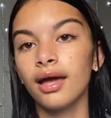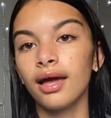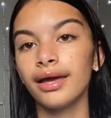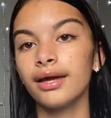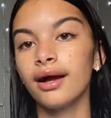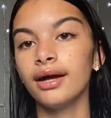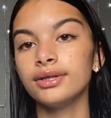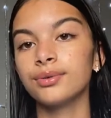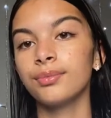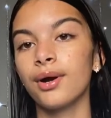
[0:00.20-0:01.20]
Hey
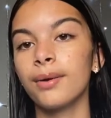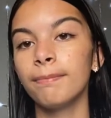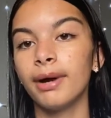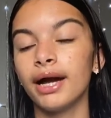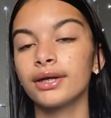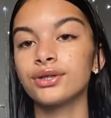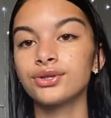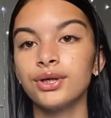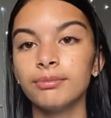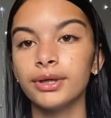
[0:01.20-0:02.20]
guys, welcome back
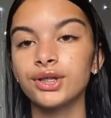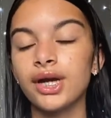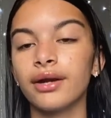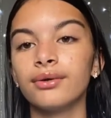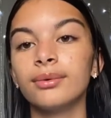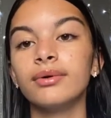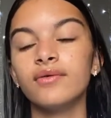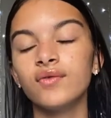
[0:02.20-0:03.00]
to my channel.